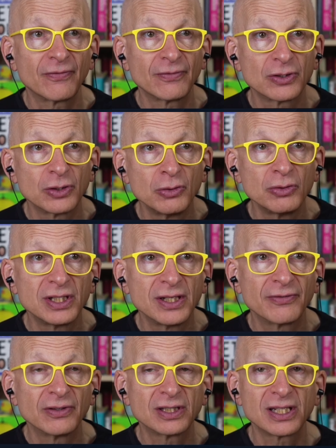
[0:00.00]
2
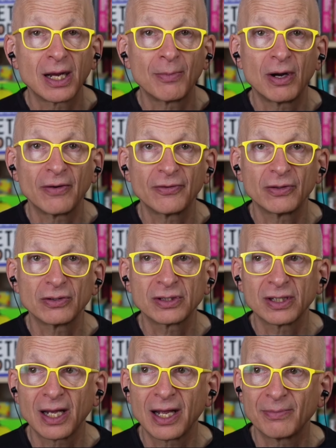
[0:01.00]
different job offers
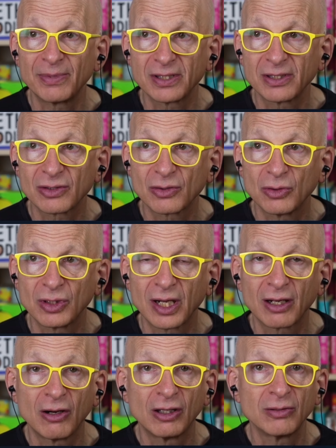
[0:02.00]
at a business school. And I
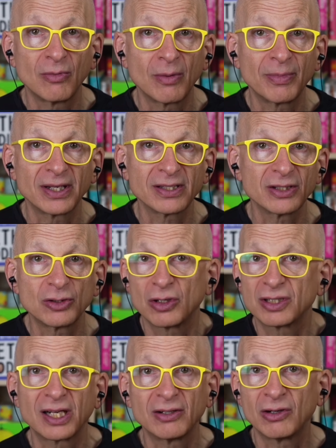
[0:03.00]
called him up and I said,
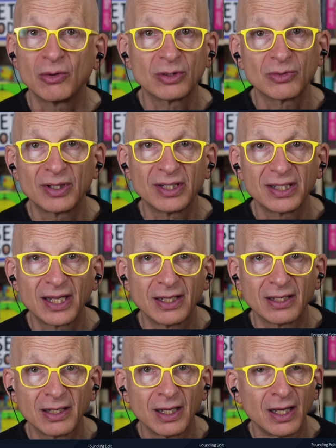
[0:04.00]
George, I don't know which one to take.
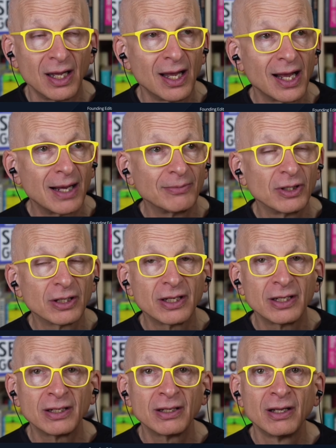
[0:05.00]
I'm
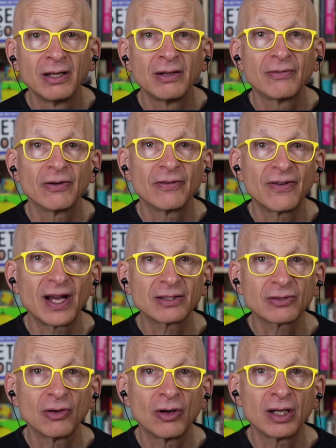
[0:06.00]
looking for a fast
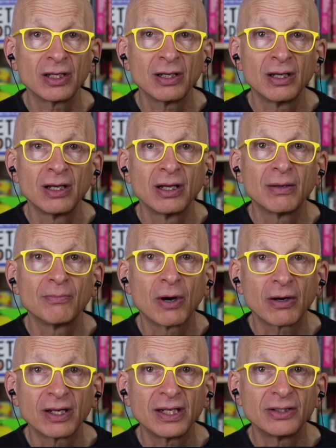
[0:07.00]
growing
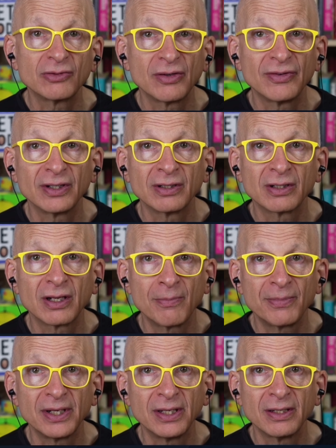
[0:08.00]
marketing driven
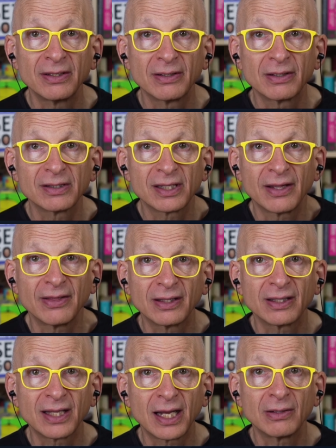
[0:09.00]
company because I
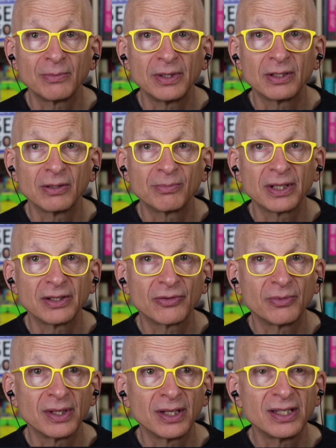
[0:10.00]
think that'll be a good place for
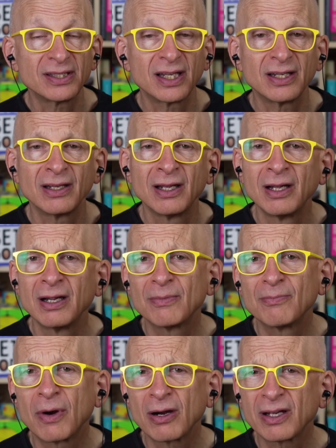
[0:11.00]
me. He said,
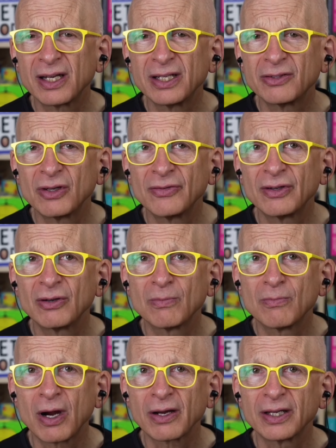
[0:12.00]
marketing driven or
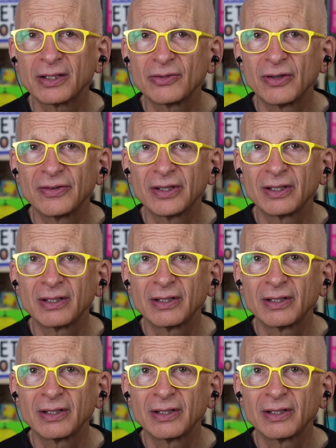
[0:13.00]
market driven?